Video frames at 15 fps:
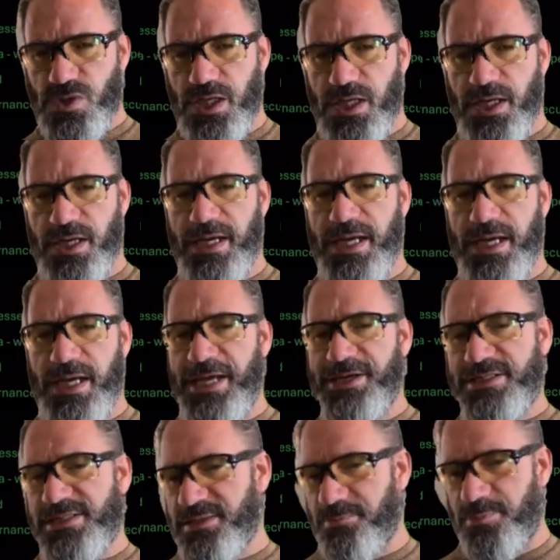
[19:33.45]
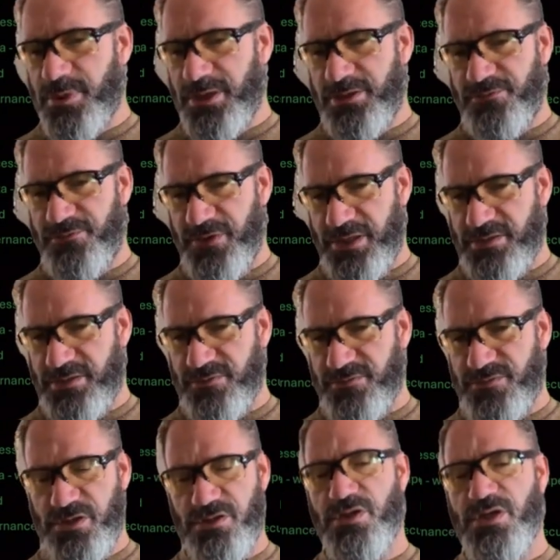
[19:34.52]
and it's simple and effective.
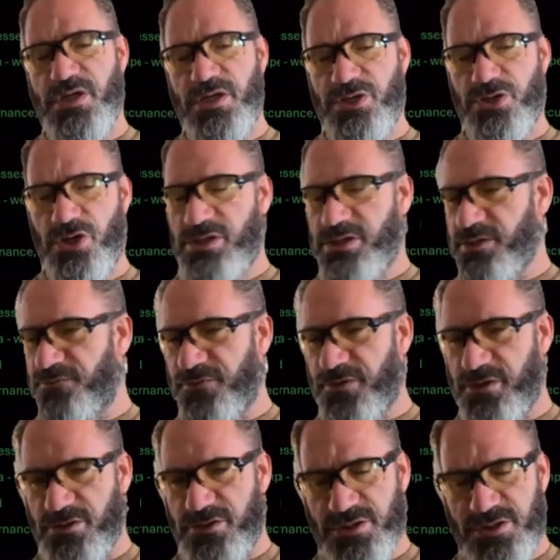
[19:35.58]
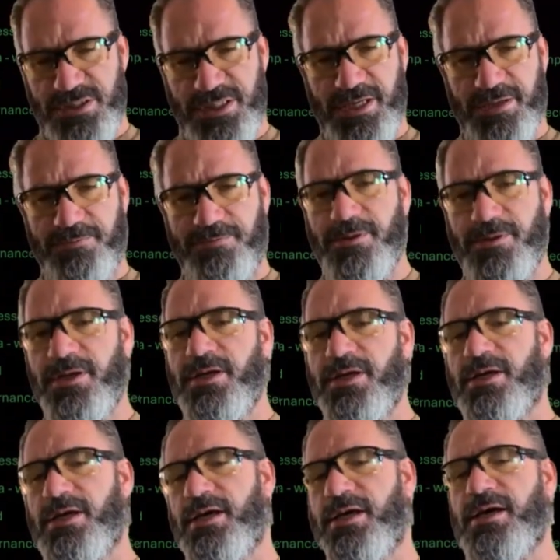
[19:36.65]
So not difficult to set up
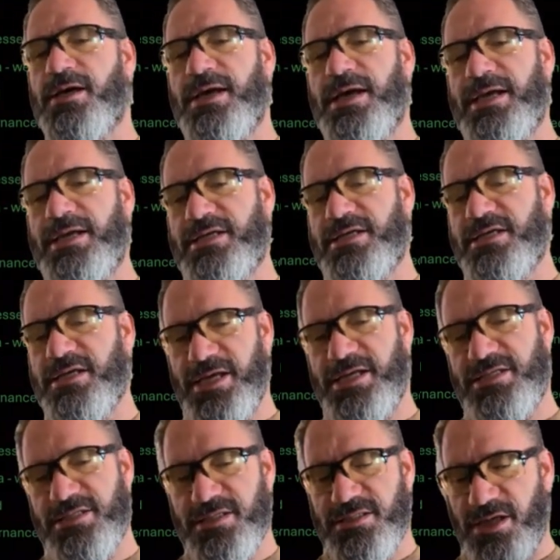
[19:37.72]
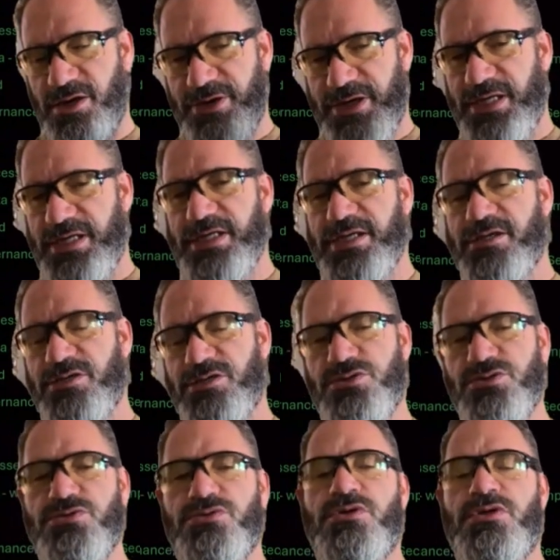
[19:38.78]
and connect it directly
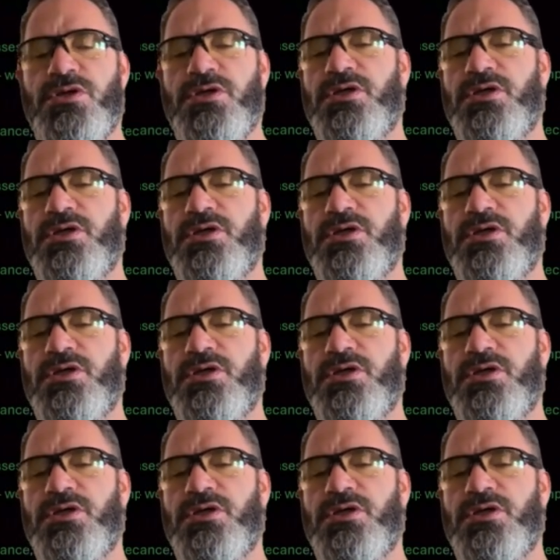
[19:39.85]
into